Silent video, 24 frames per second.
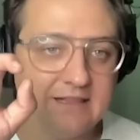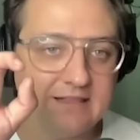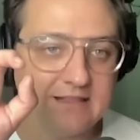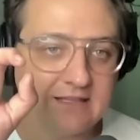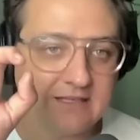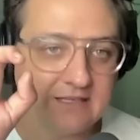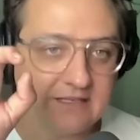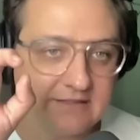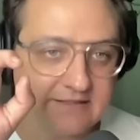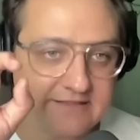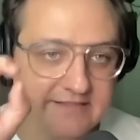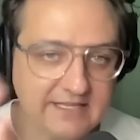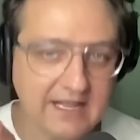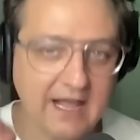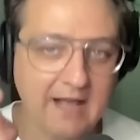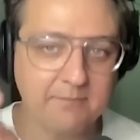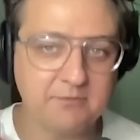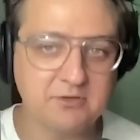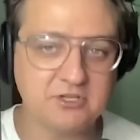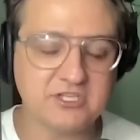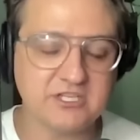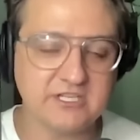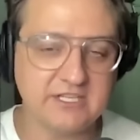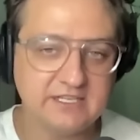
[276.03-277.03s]
the slot
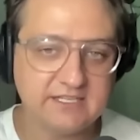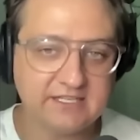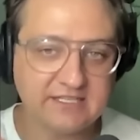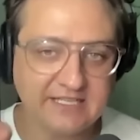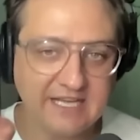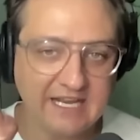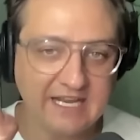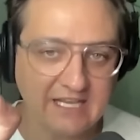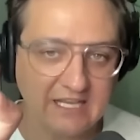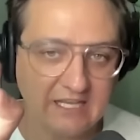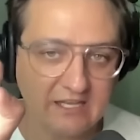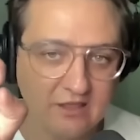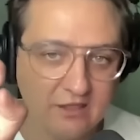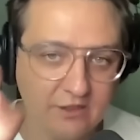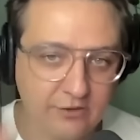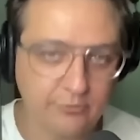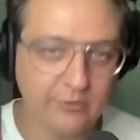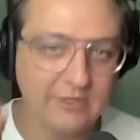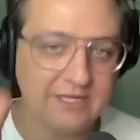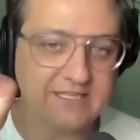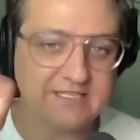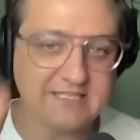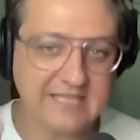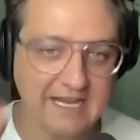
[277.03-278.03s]
machine is taking
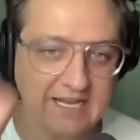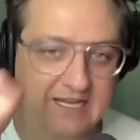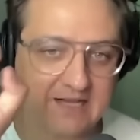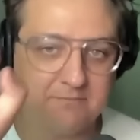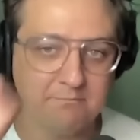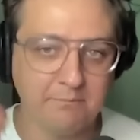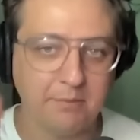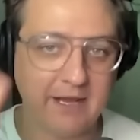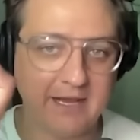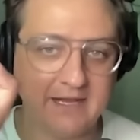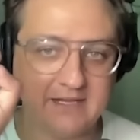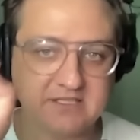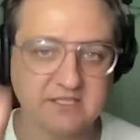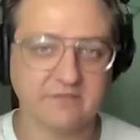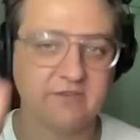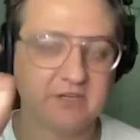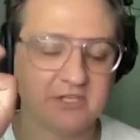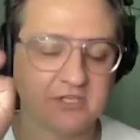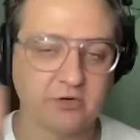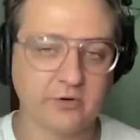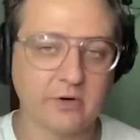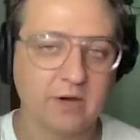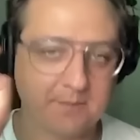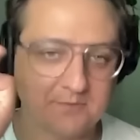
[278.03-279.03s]
3-second bites of
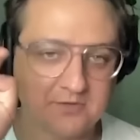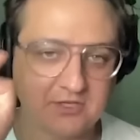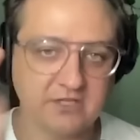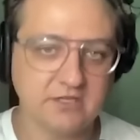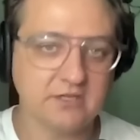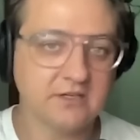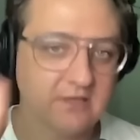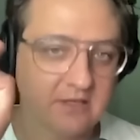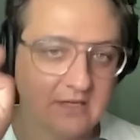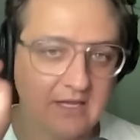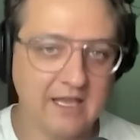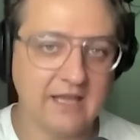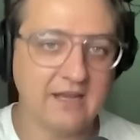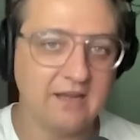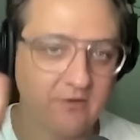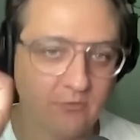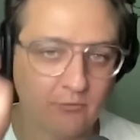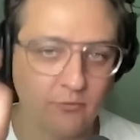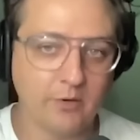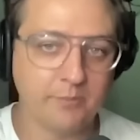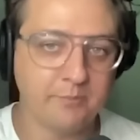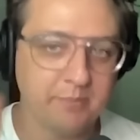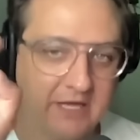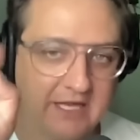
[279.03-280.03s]
interruption and
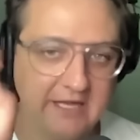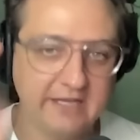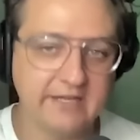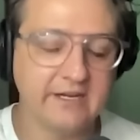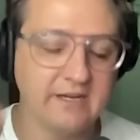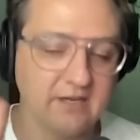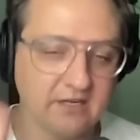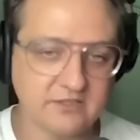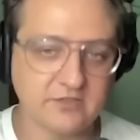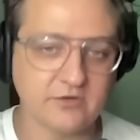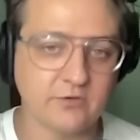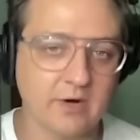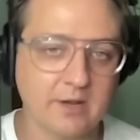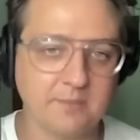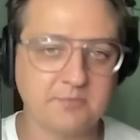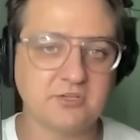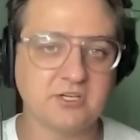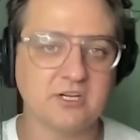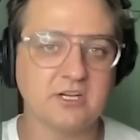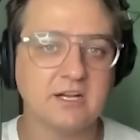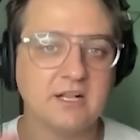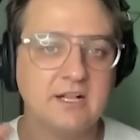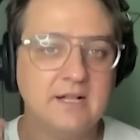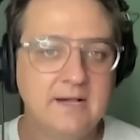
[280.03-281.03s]
repeated
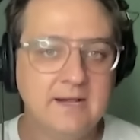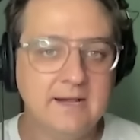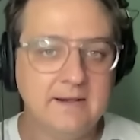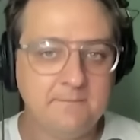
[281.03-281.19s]
interruption.